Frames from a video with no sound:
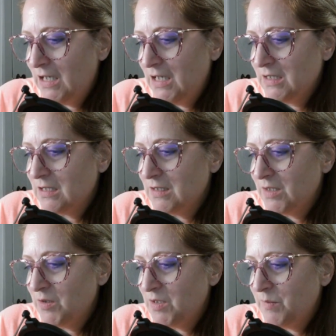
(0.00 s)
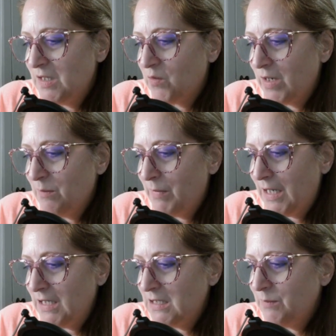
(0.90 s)
he is considered to be the great
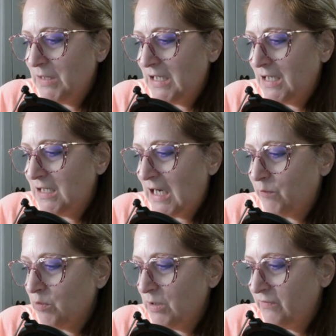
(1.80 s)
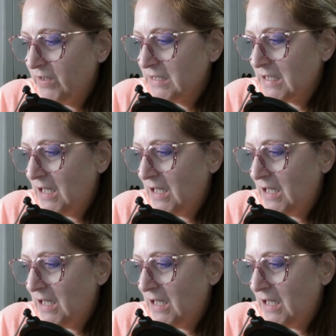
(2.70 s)
mind behind hieroglyphics